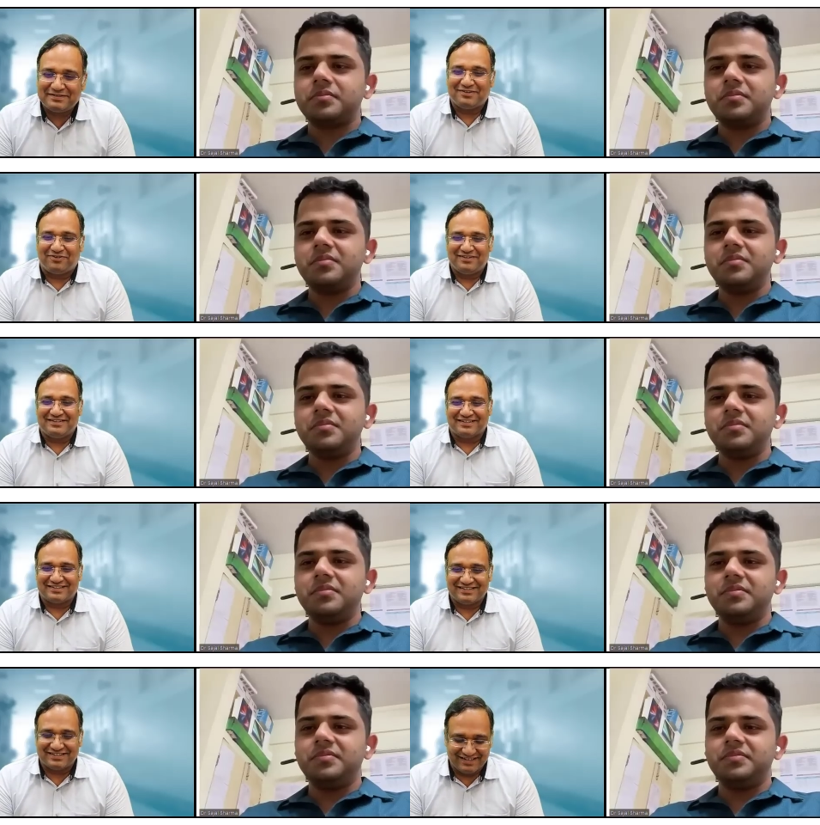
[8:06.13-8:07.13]
Speaker 1: best and all the
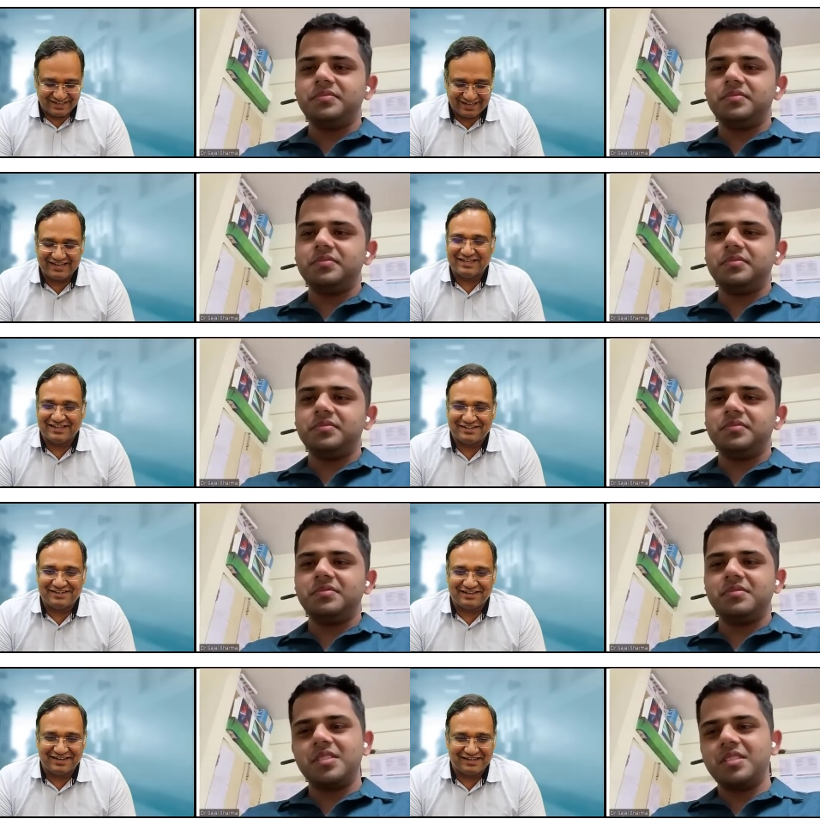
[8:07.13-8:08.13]
success, the great career
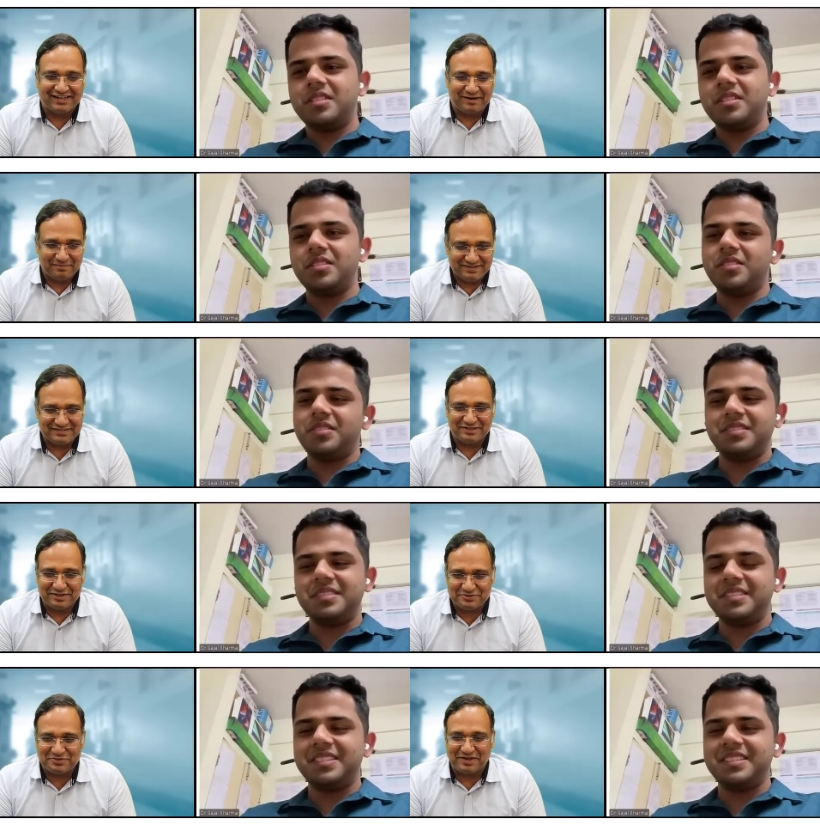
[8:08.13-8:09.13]
in critical care medicine in
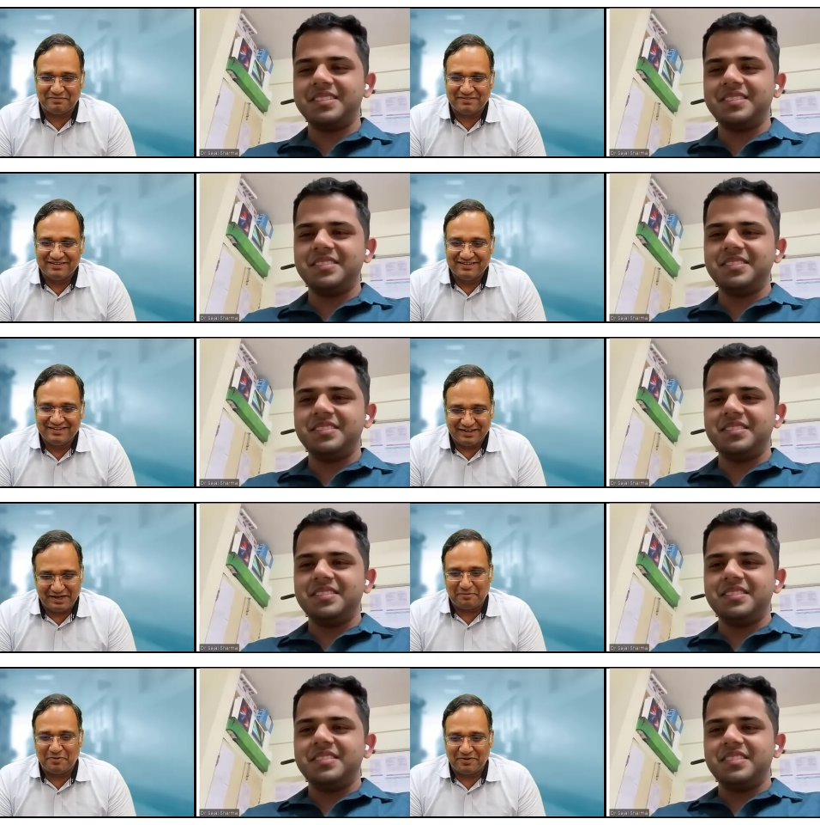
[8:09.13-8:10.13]
years to come.
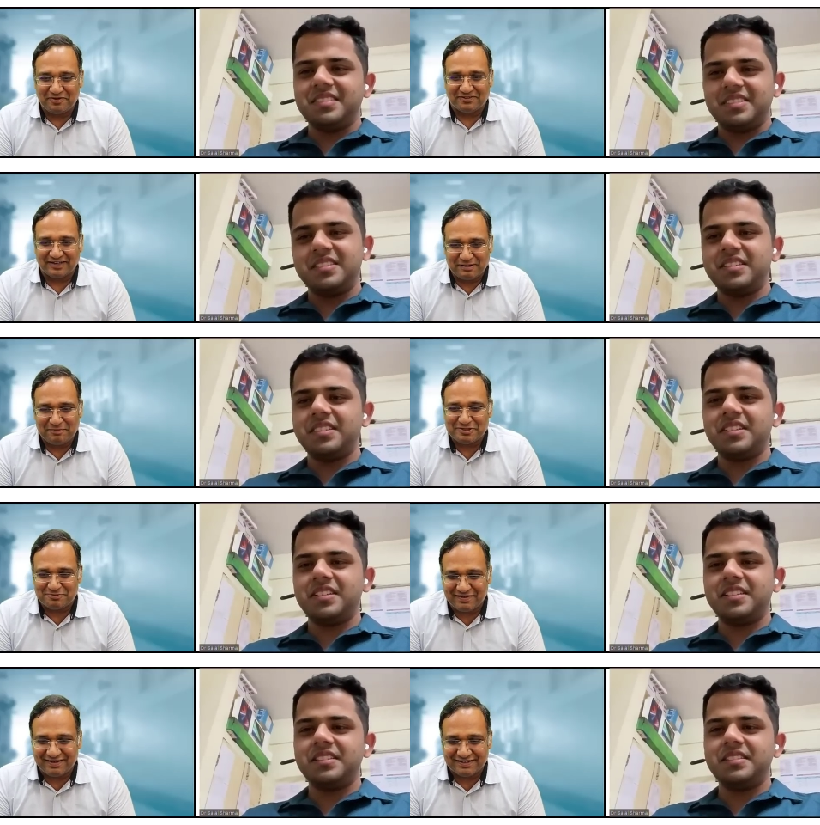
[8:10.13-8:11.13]
Keep going, doctor. Keep
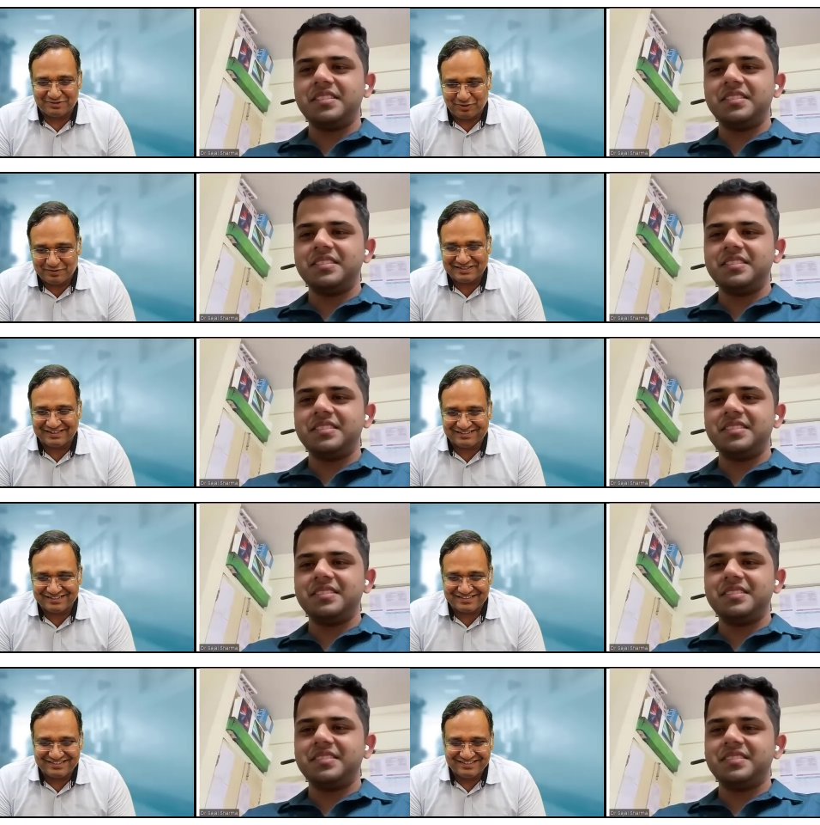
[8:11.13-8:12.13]
inspiring as always like
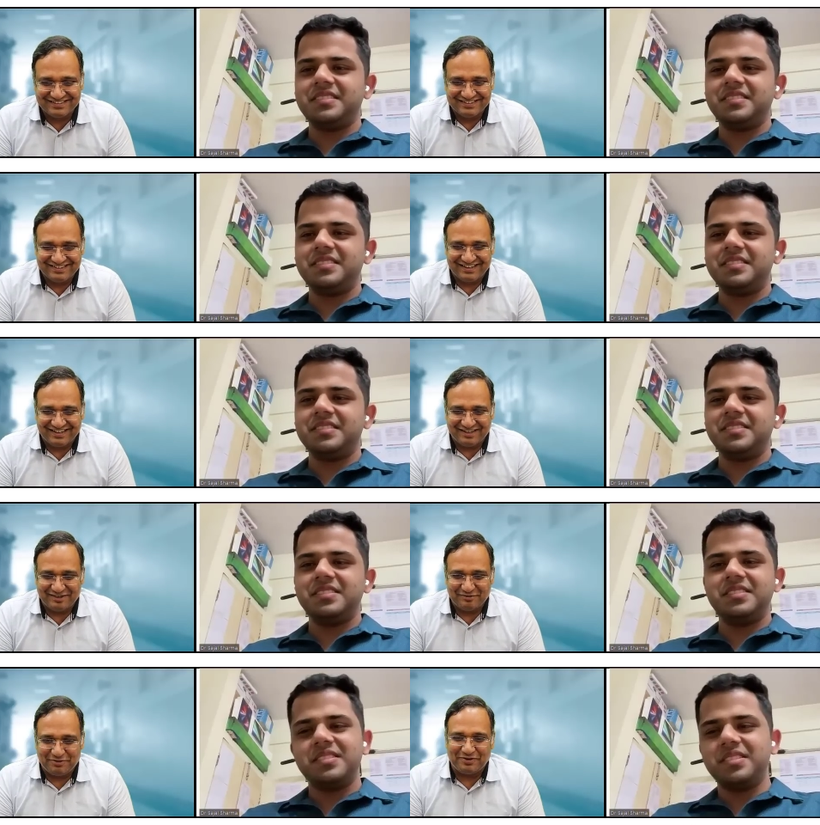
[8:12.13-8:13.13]
this.
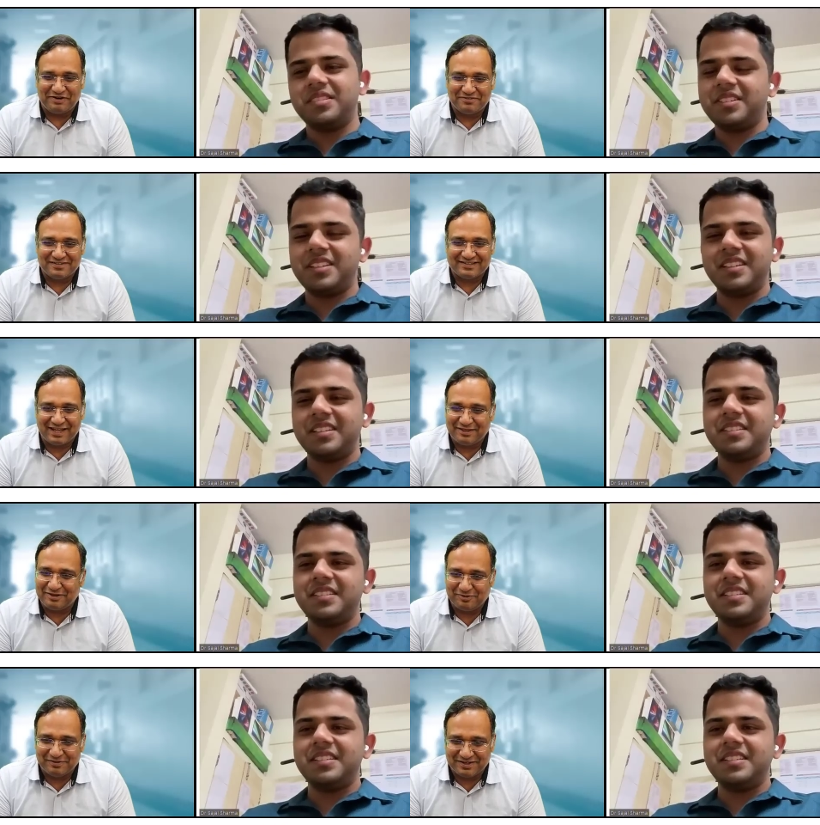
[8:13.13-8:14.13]
And with your efforts, I
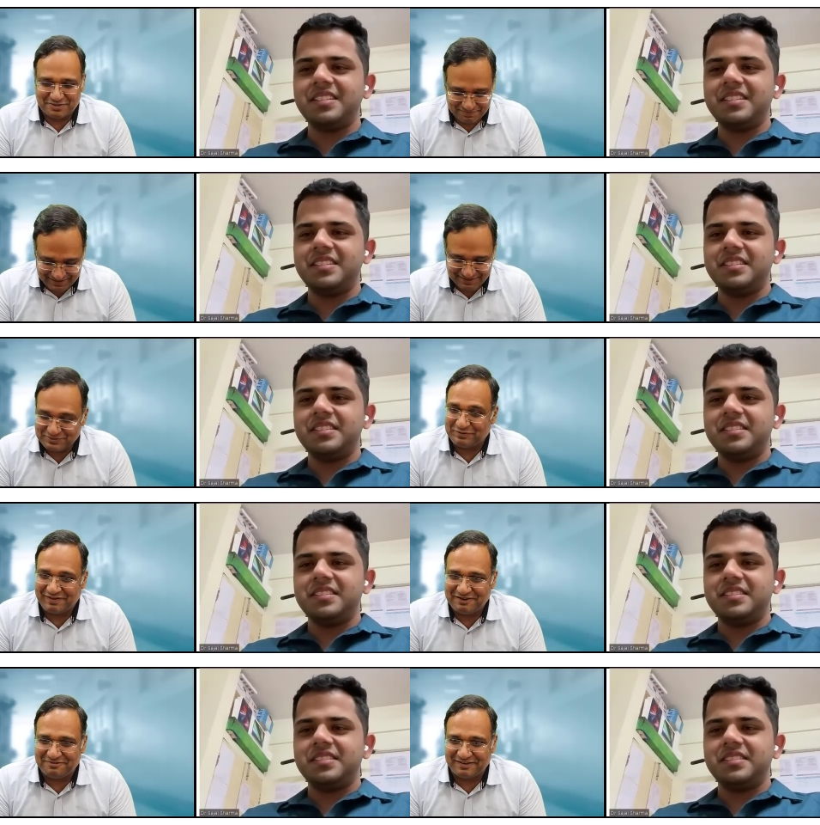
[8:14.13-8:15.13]
think you will touch millions of
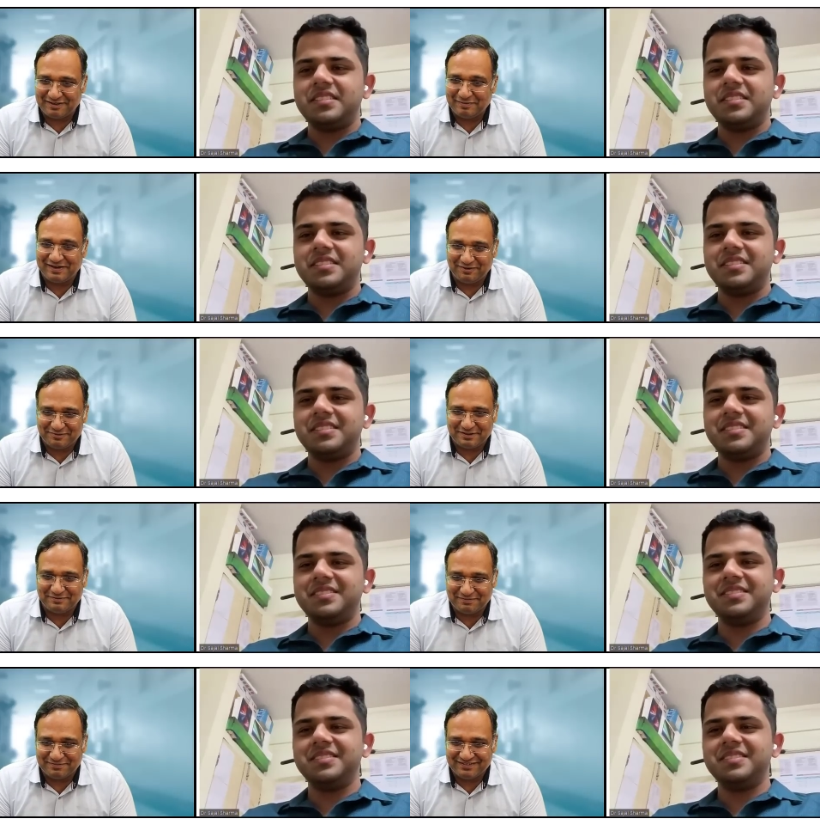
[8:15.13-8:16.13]
life and be
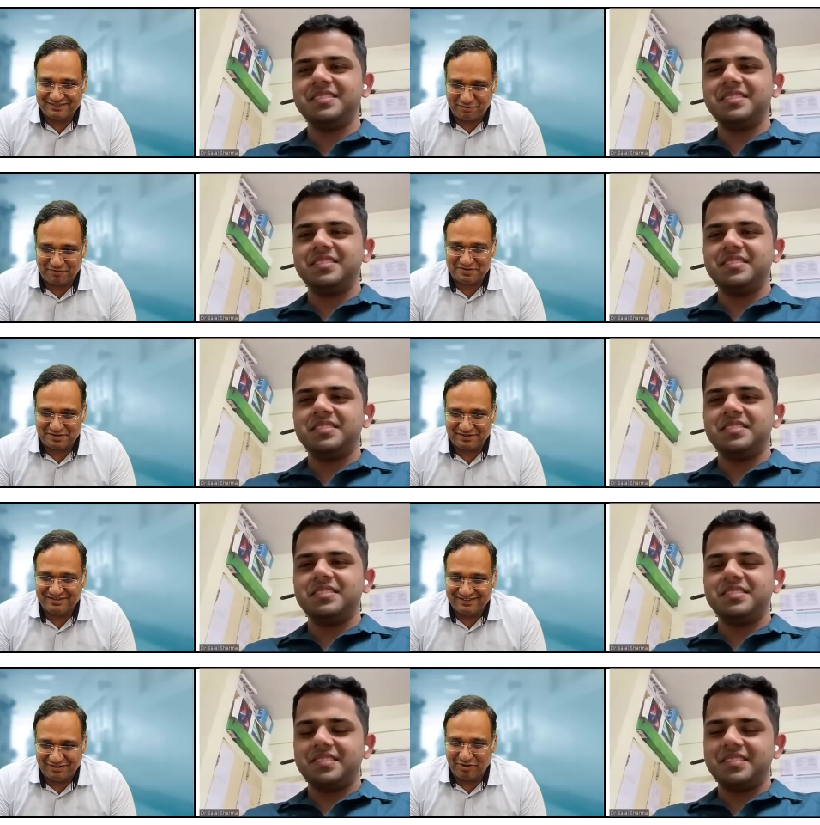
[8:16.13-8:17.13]
life-saving profession
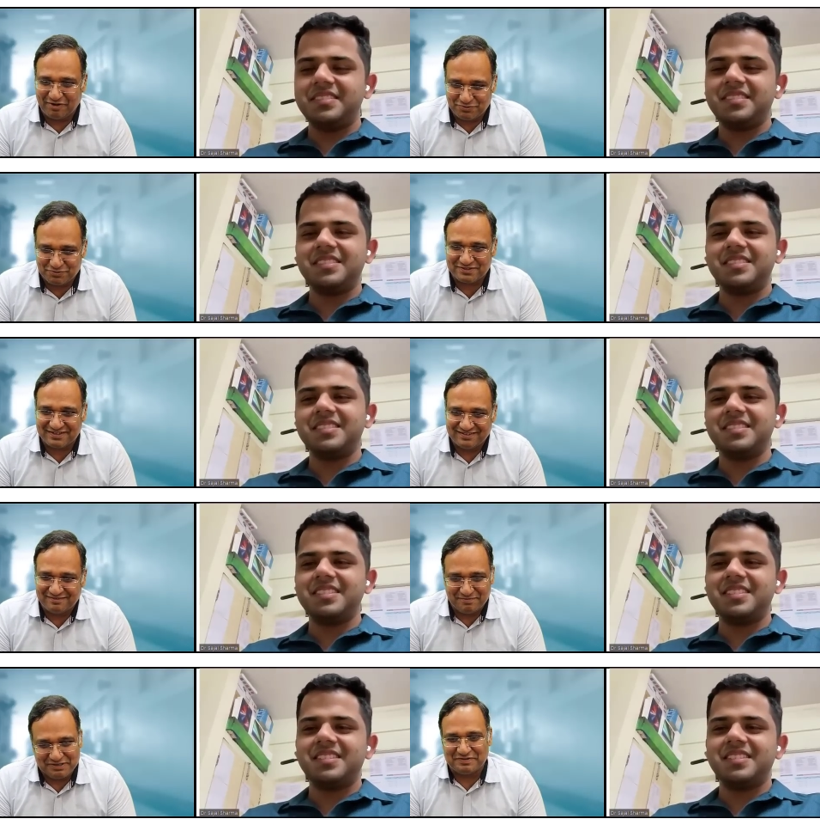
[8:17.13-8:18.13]
you have chosen.
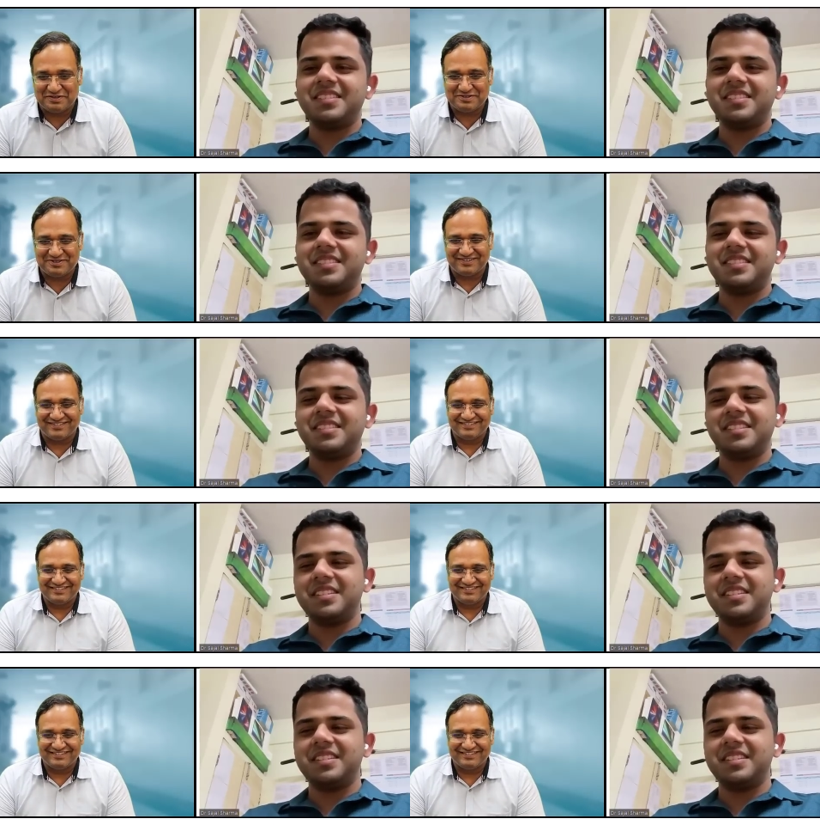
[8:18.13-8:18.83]
Best wishes to you.